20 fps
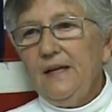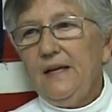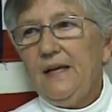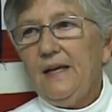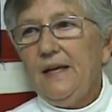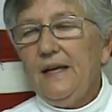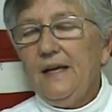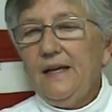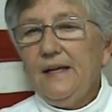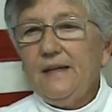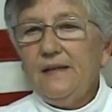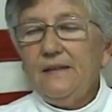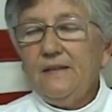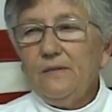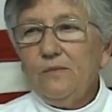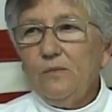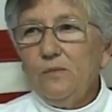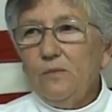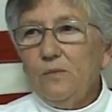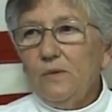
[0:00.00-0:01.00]
oh, and
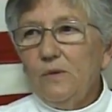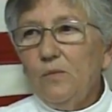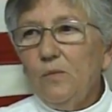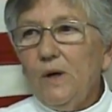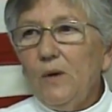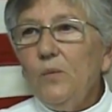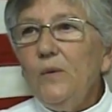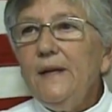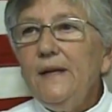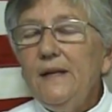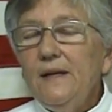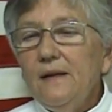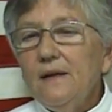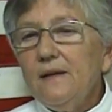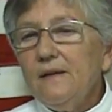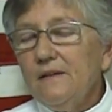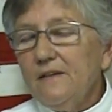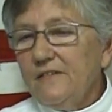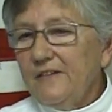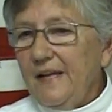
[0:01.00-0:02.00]
what we didn't
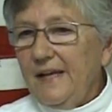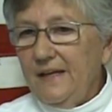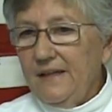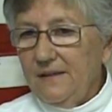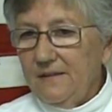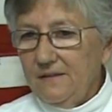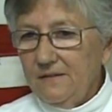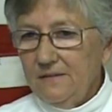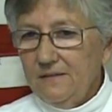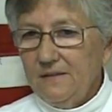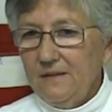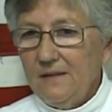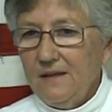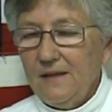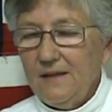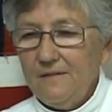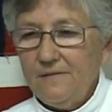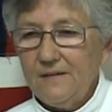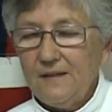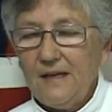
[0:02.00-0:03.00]
understand
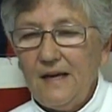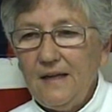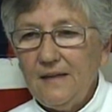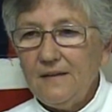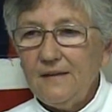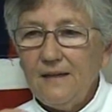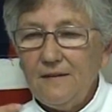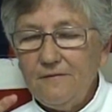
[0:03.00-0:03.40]
I've forgotten.